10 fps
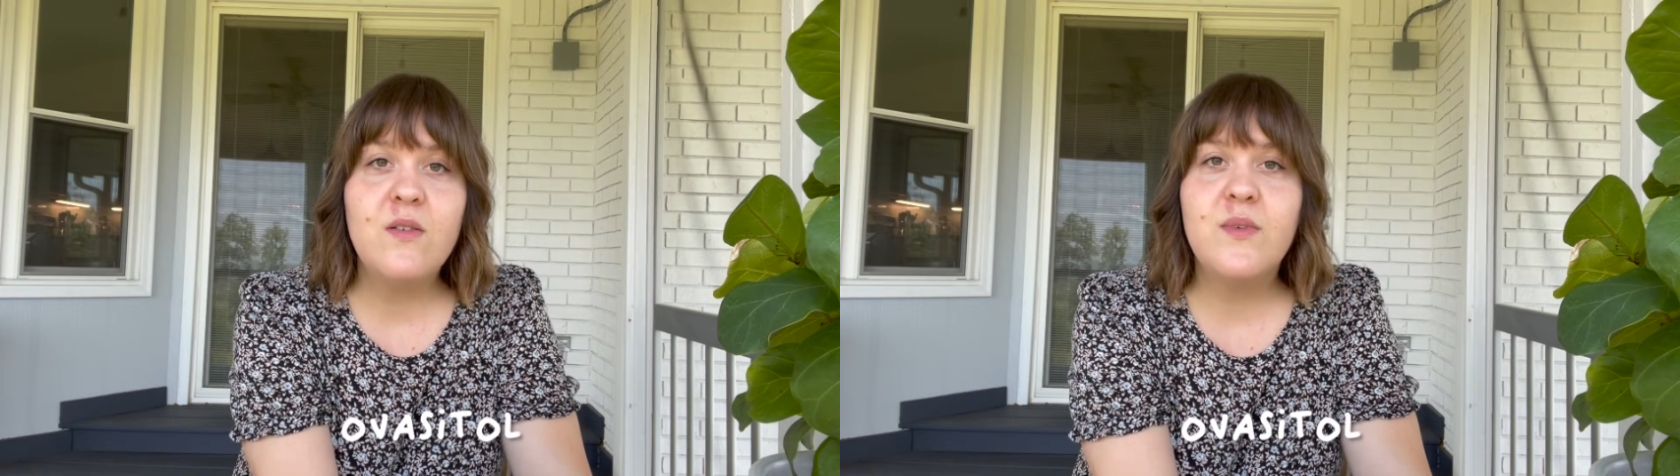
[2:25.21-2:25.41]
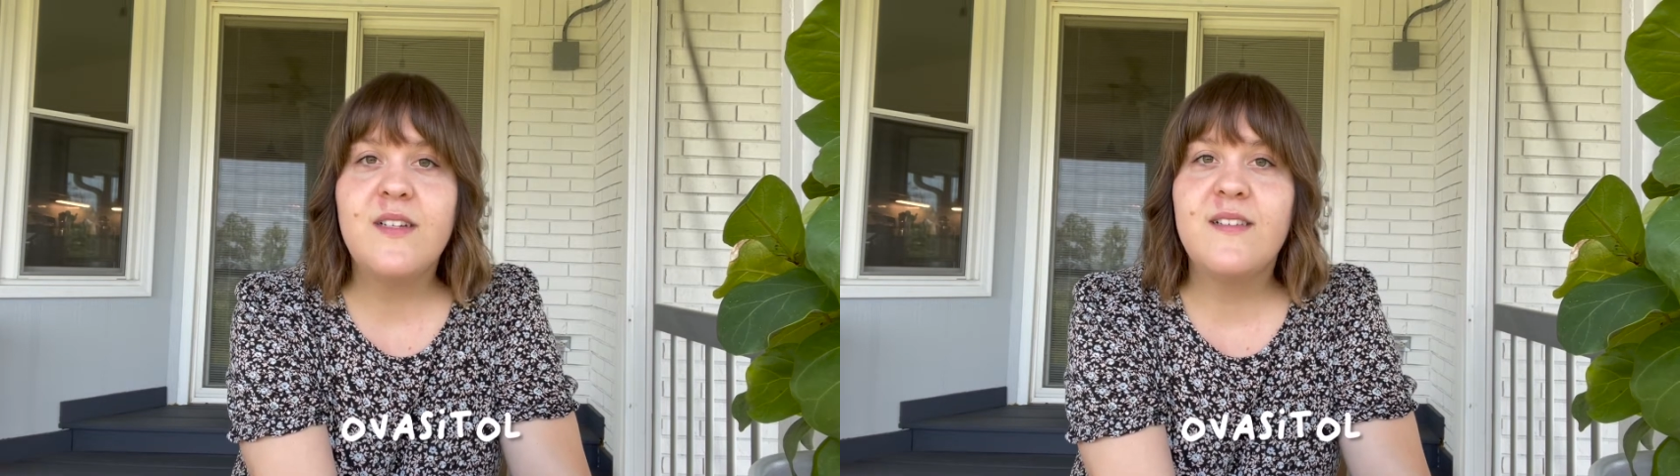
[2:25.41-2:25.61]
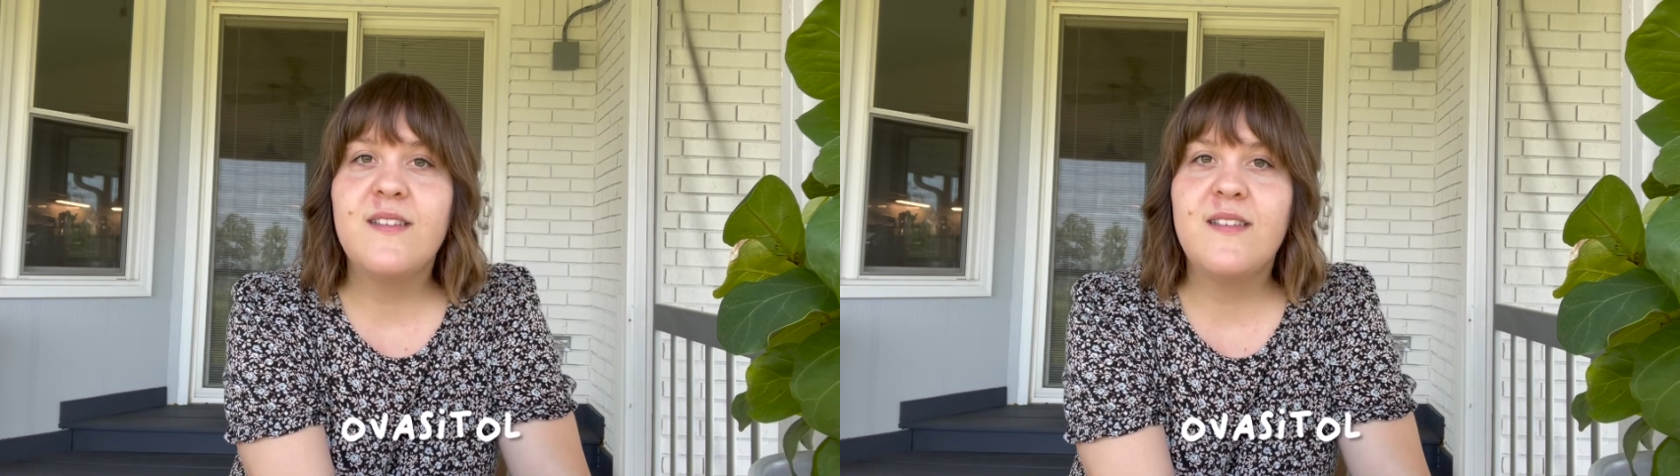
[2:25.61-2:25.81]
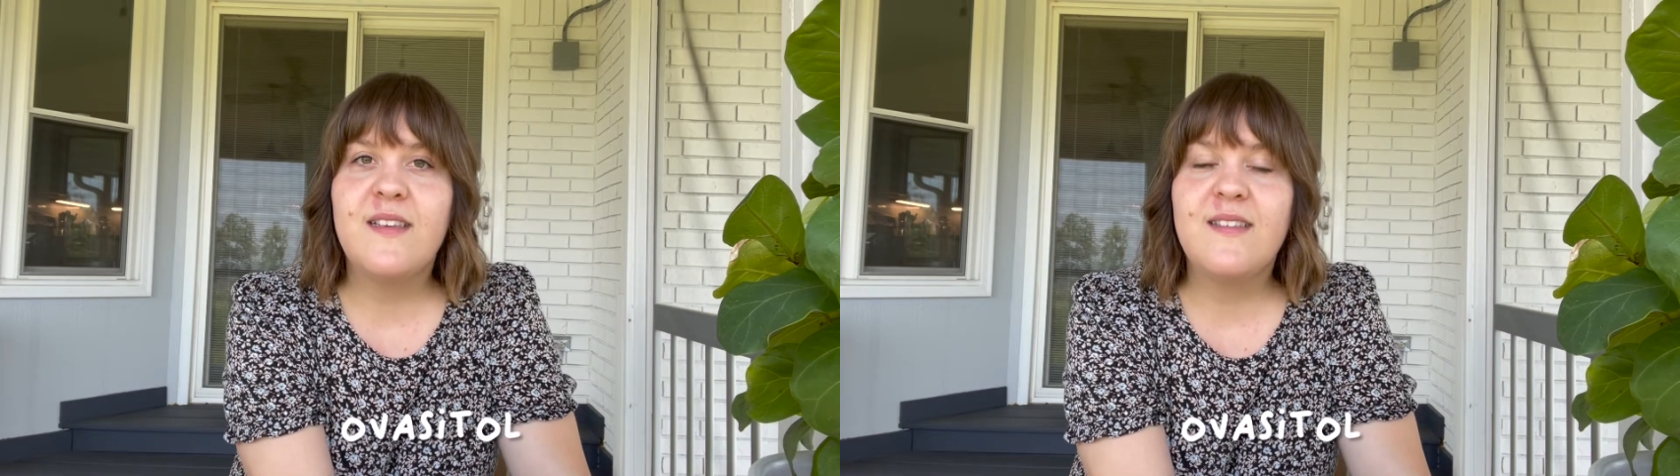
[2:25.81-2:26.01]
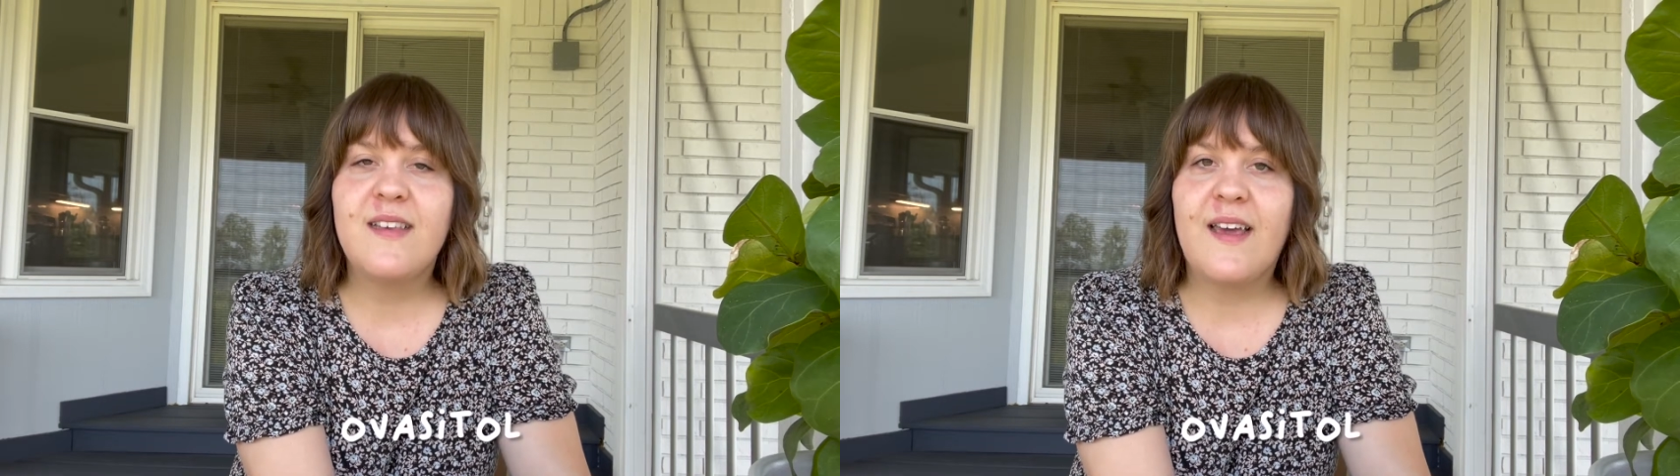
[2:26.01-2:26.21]
which is
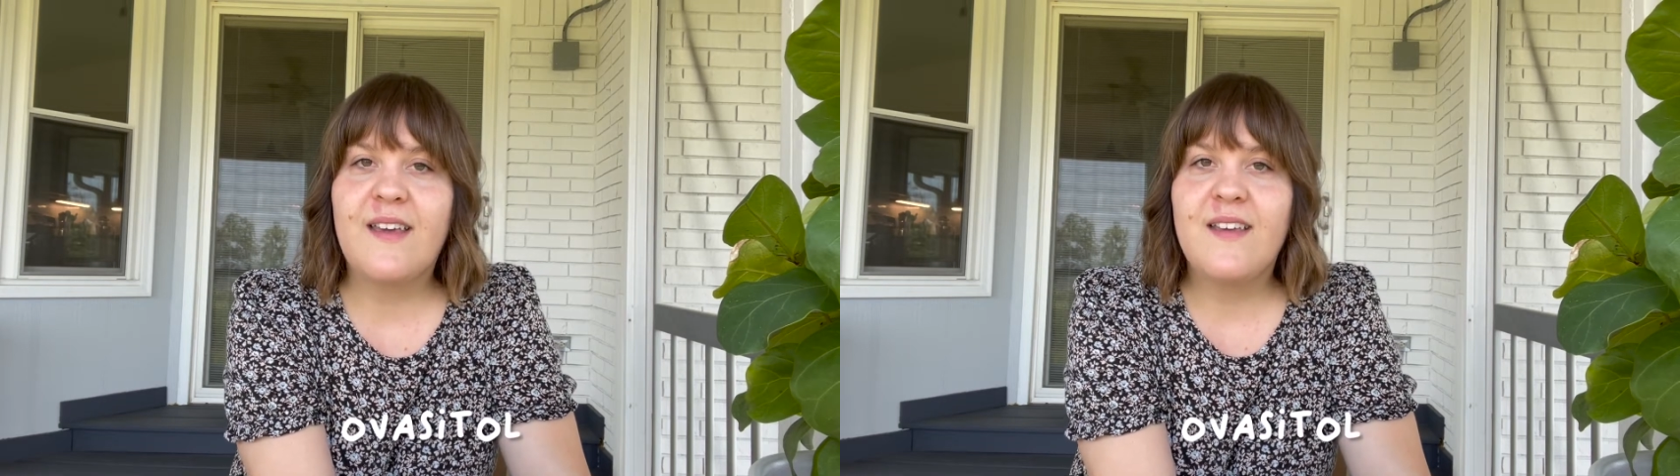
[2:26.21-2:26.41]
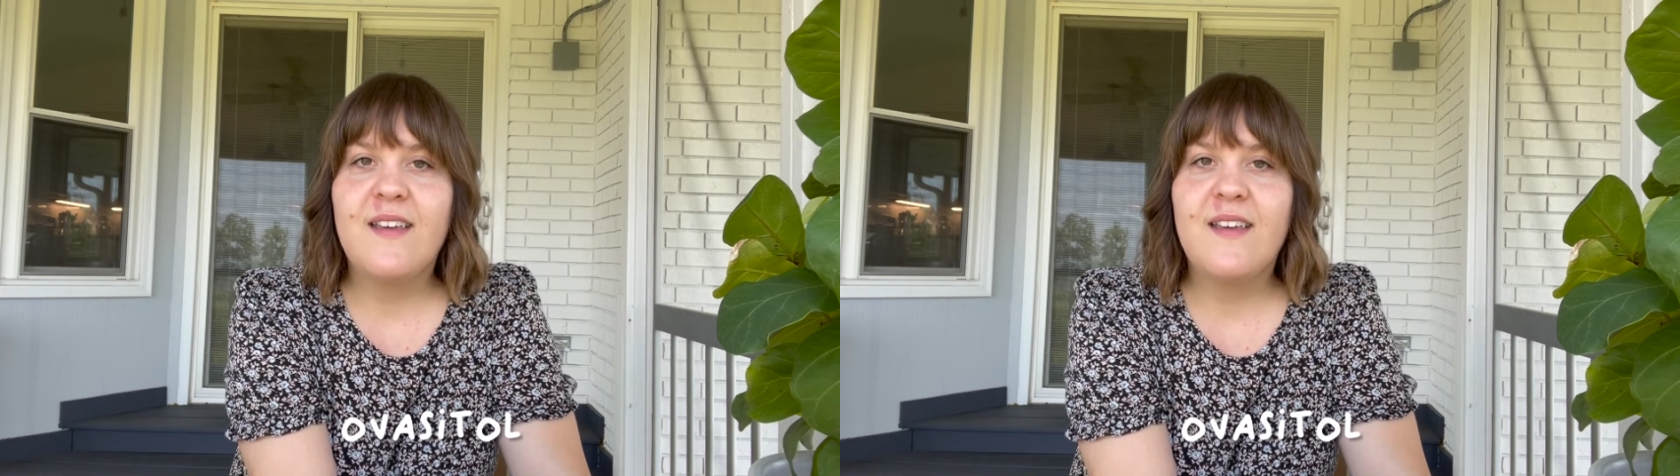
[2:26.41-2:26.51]
this like